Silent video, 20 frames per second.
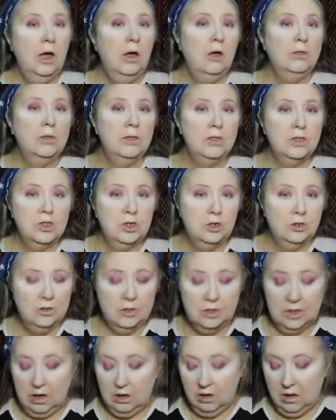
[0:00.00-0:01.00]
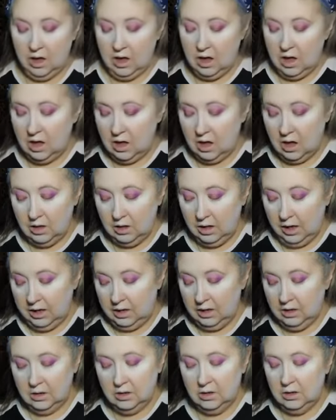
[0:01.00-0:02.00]
how this turns out.
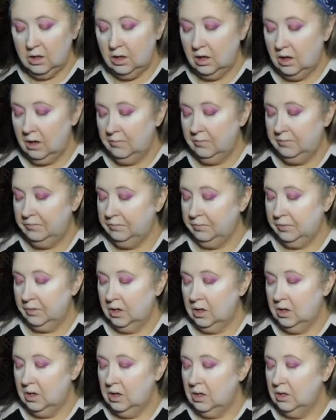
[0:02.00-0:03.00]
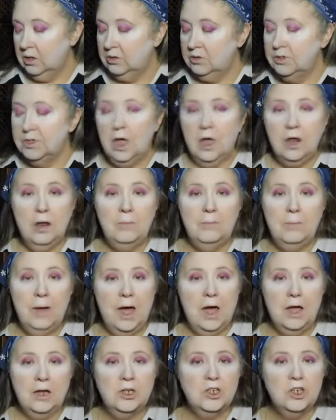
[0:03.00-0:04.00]
Like, there's not a
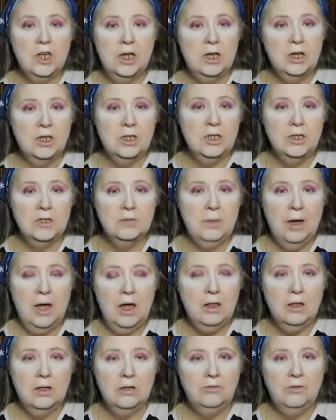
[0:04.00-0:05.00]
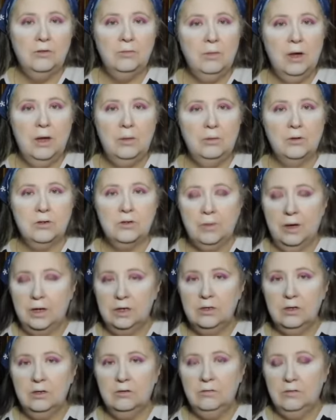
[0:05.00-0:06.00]
bad shade in this palette from my
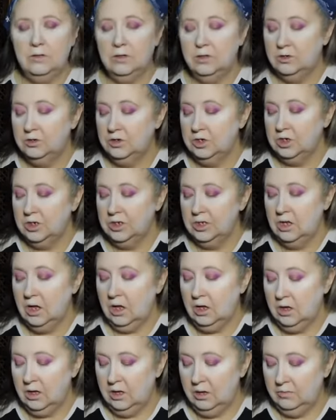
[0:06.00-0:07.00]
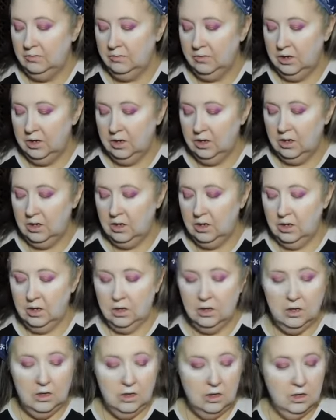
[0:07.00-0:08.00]
perspective. There's just not.
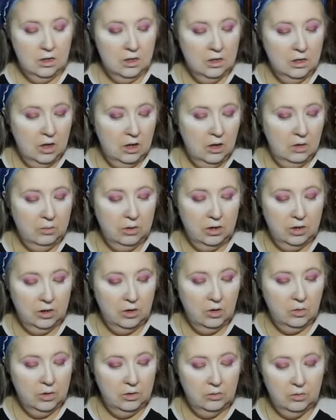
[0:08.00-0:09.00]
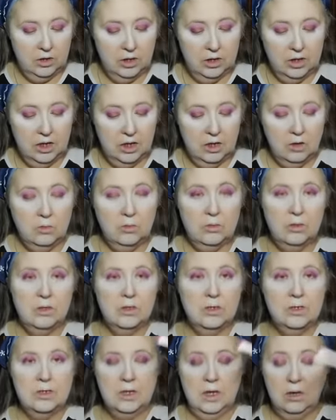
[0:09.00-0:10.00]
Now I'm going to go in with Leo,
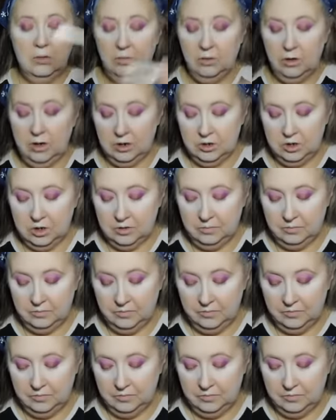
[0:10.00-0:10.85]
same brush.